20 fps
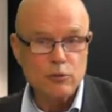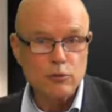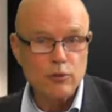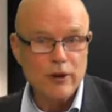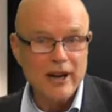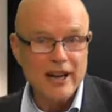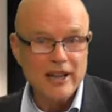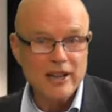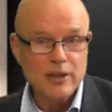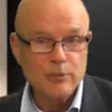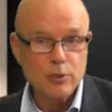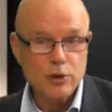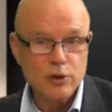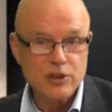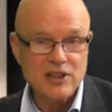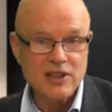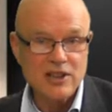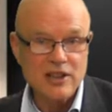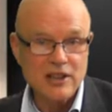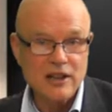are rarely
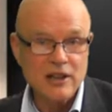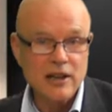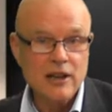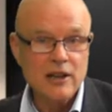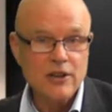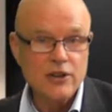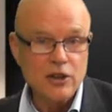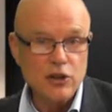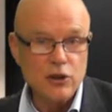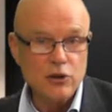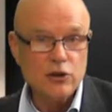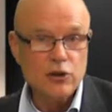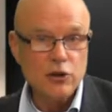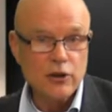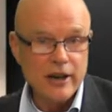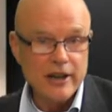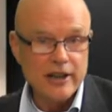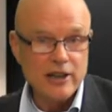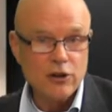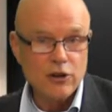putting the
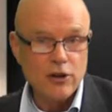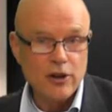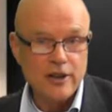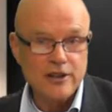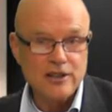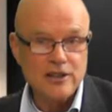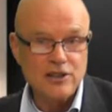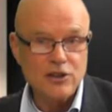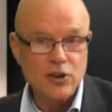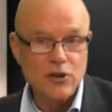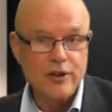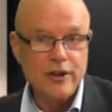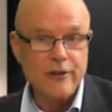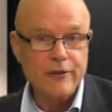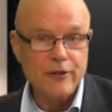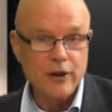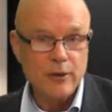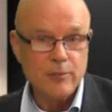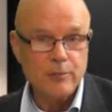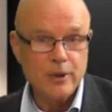Ukraine crisis on their
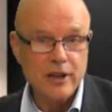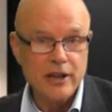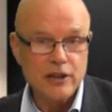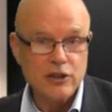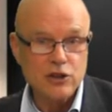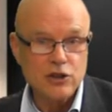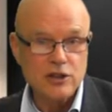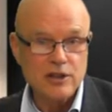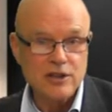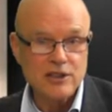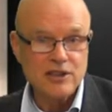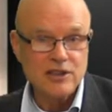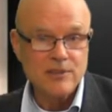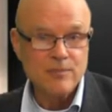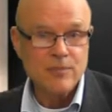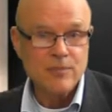front pages,